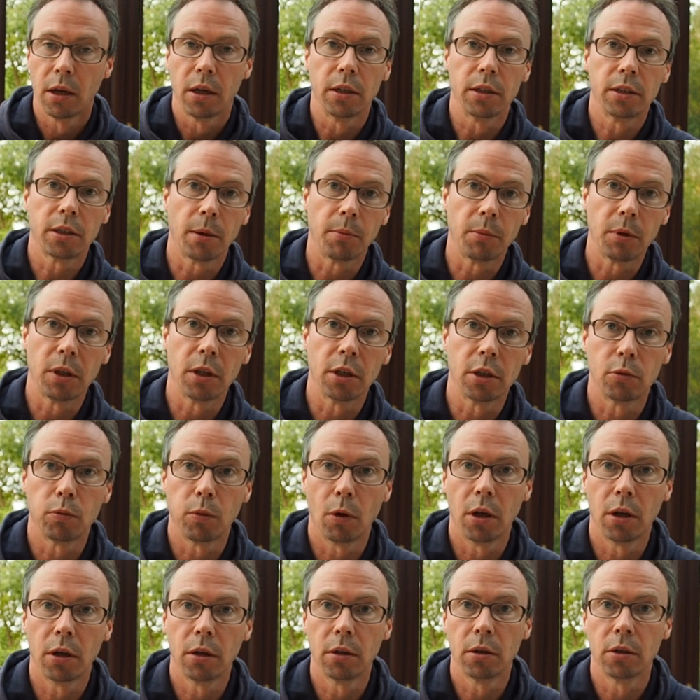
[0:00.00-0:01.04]
he sent me this
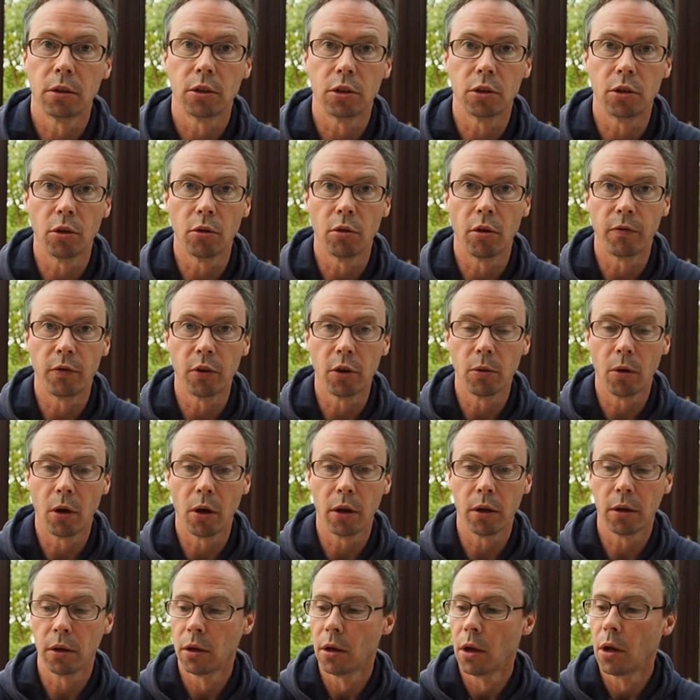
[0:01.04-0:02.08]
one to do a review
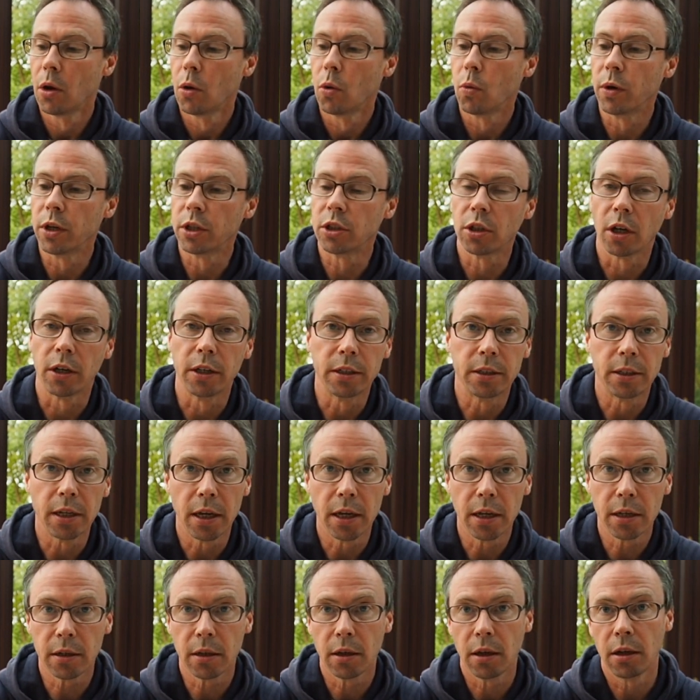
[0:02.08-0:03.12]
on, which I
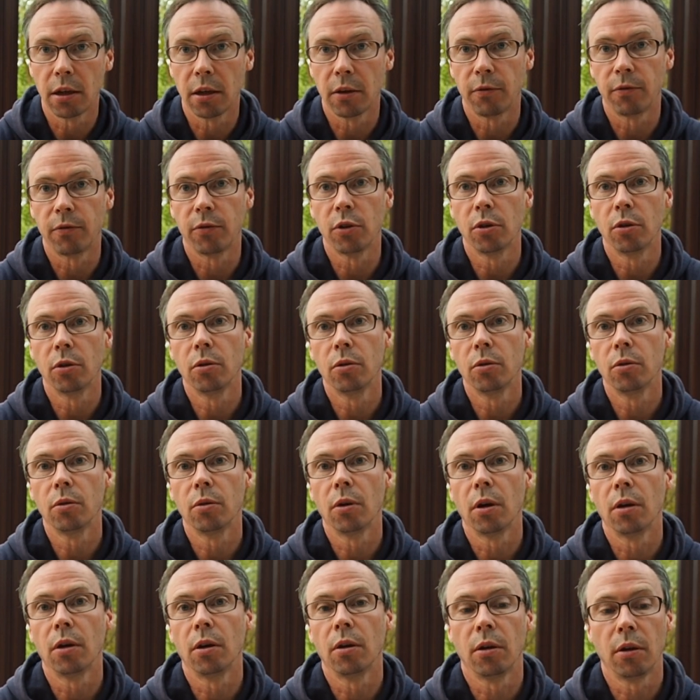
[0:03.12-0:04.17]
did. And if
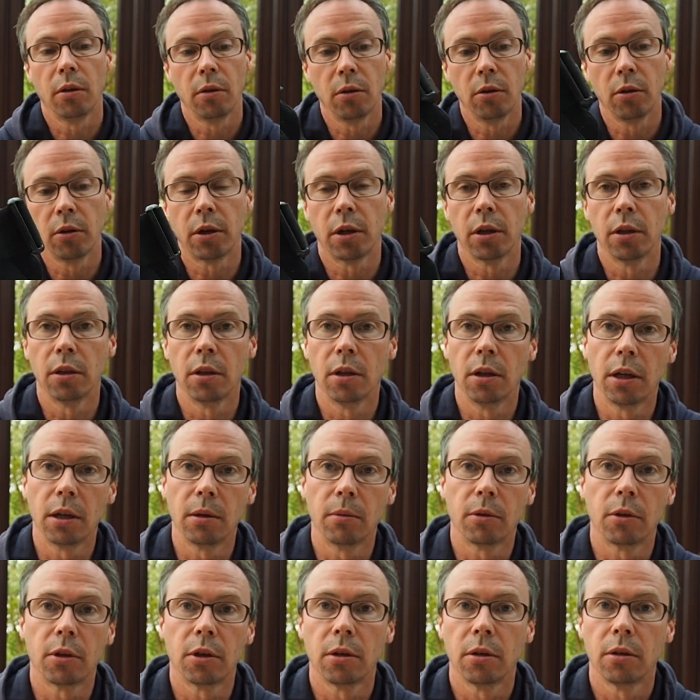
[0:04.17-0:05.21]
you look in the
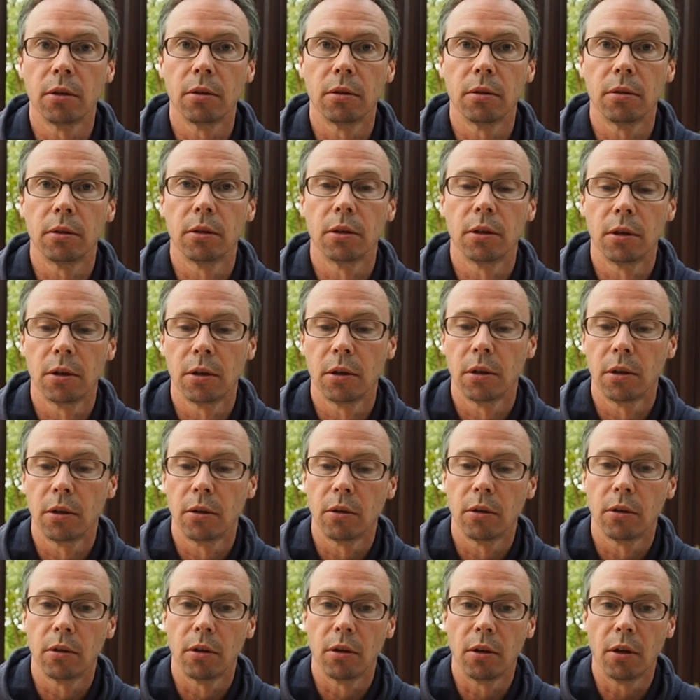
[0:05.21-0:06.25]
link
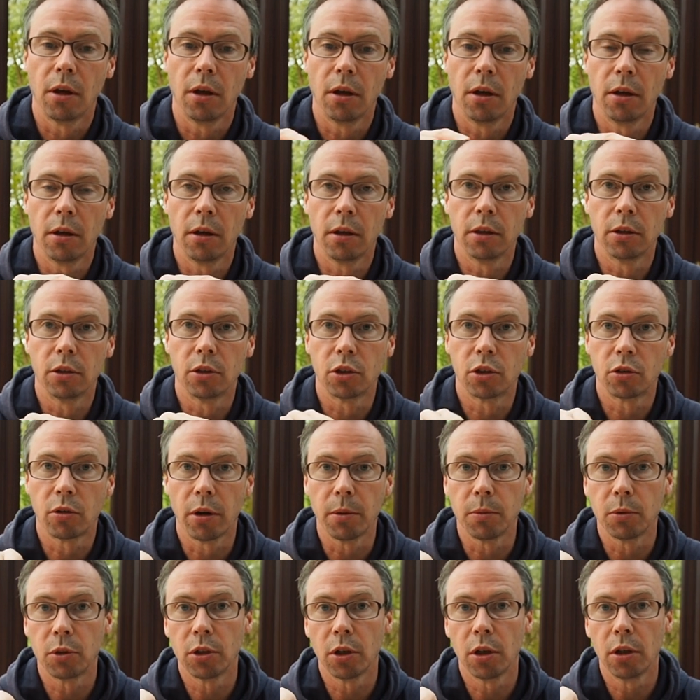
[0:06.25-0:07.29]
in the
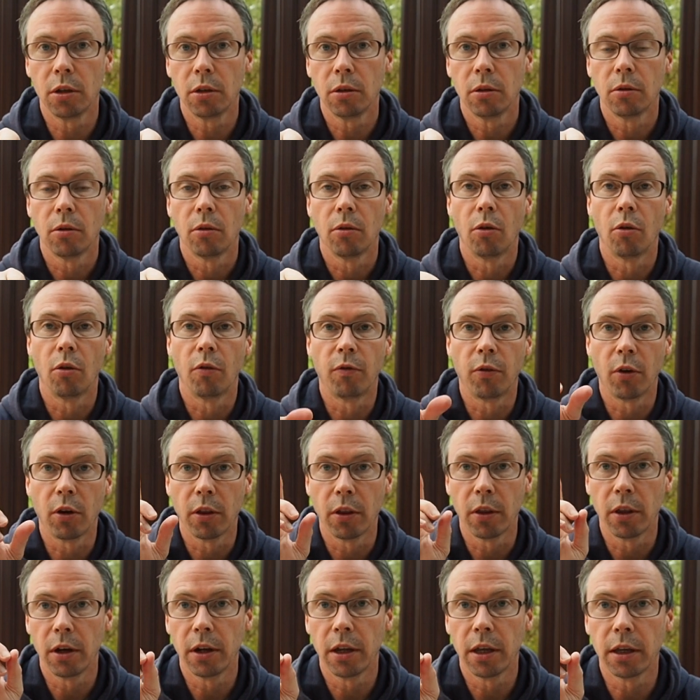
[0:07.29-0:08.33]
description or
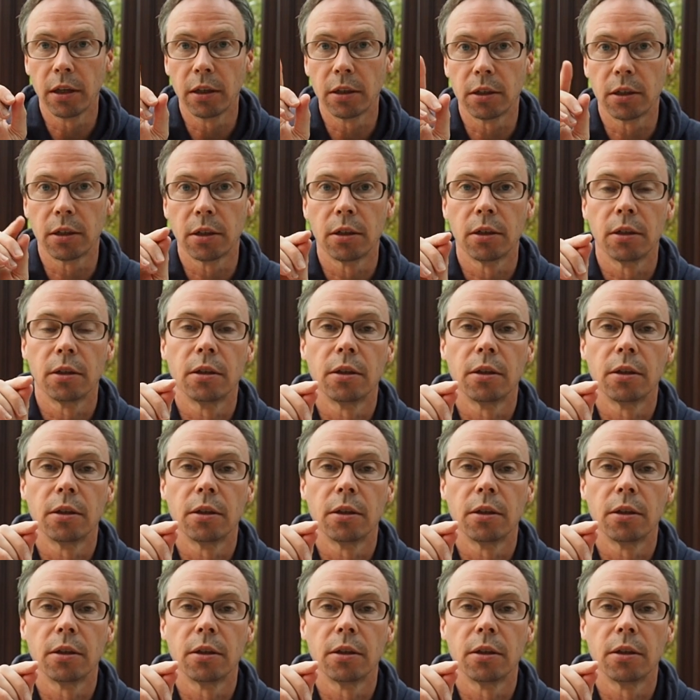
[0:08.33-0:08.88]
follow the link,